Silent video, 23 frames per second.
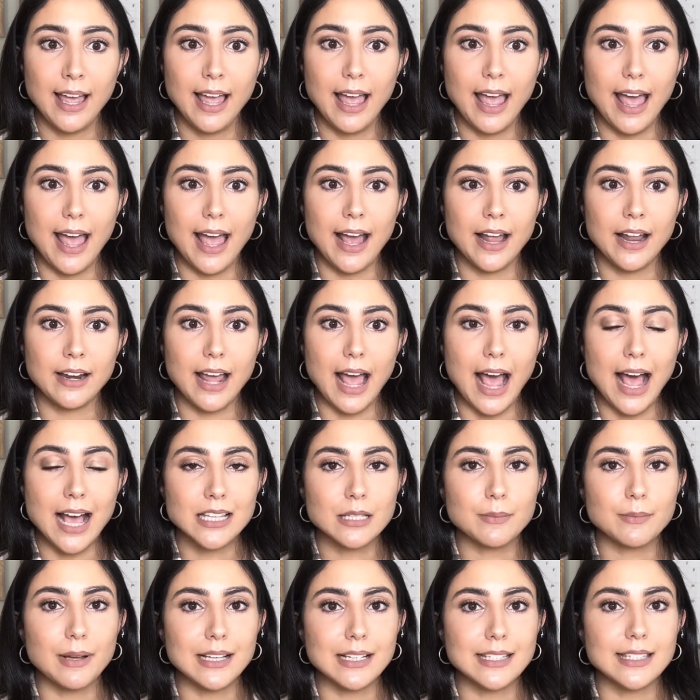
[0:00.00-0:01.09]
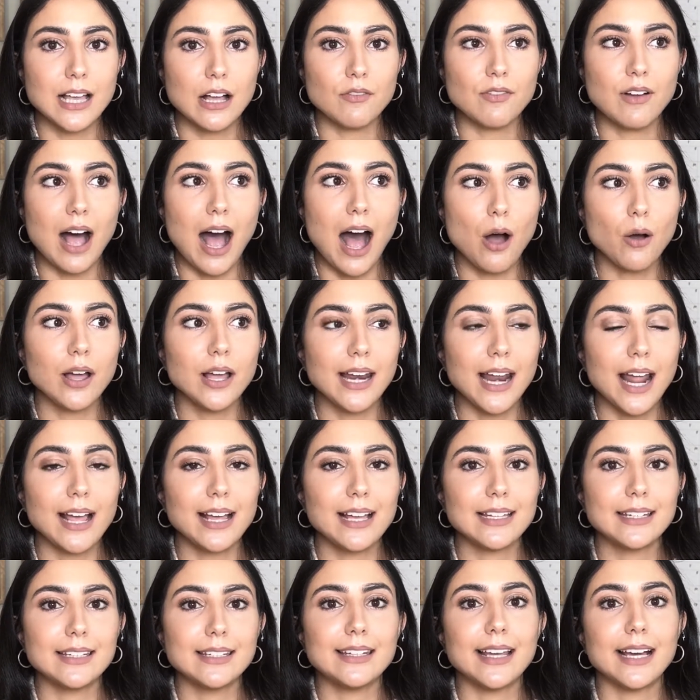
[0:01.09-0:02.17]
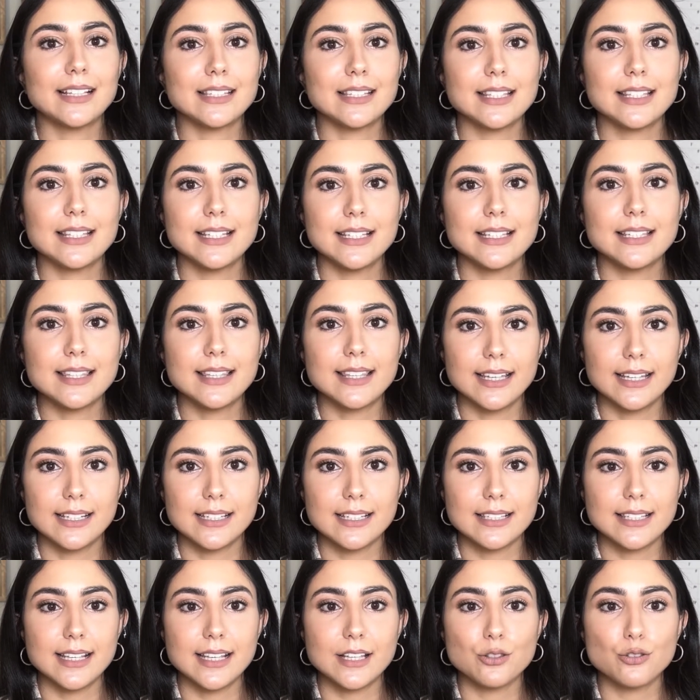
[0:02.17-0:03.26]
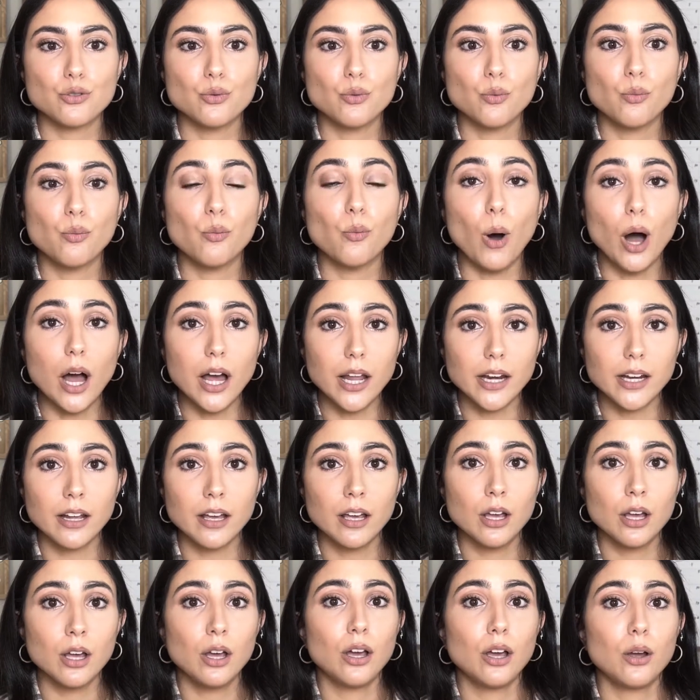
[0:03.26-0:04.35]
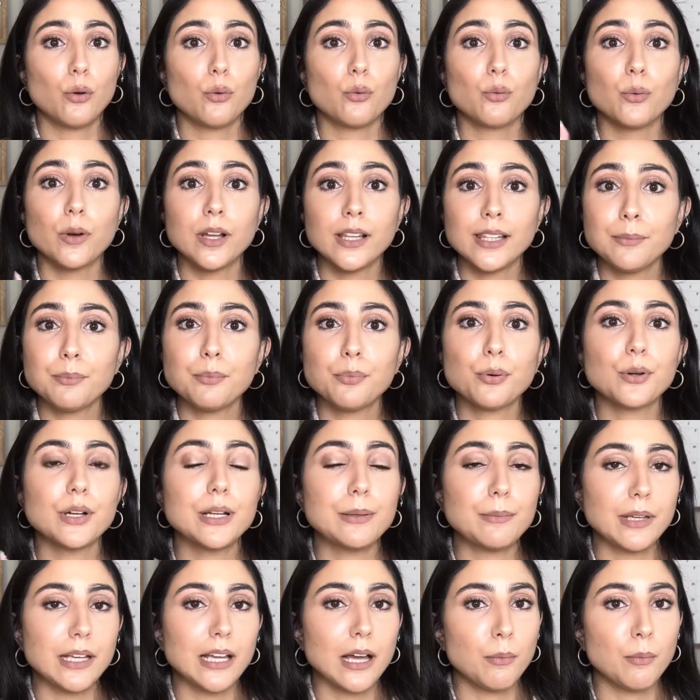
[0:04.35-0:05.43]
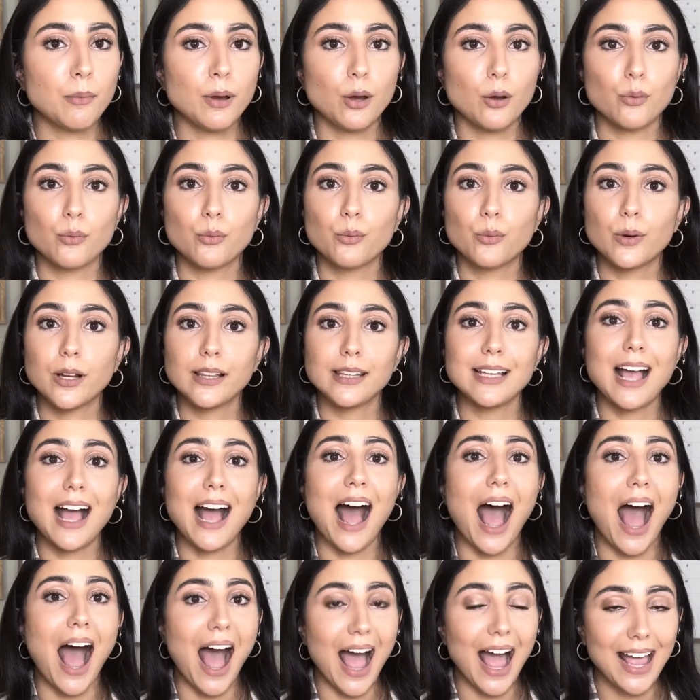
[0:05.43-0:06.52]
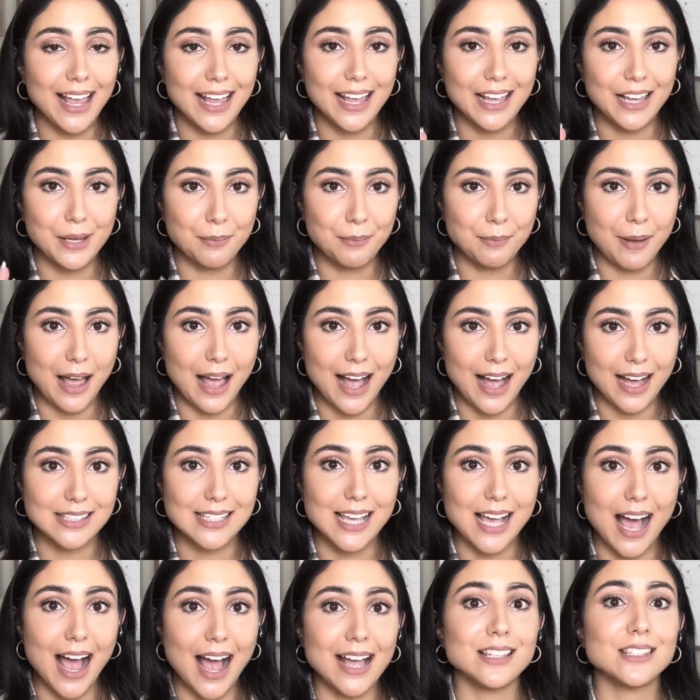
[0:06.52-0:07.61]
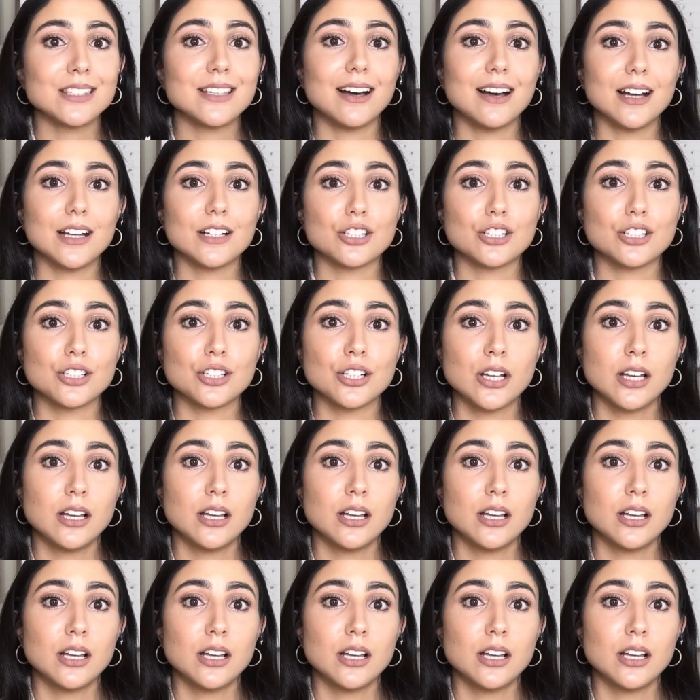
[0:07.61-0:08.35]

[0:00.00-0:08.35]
and ask myself, how can I condense these things into one really premium, really high impact, high touch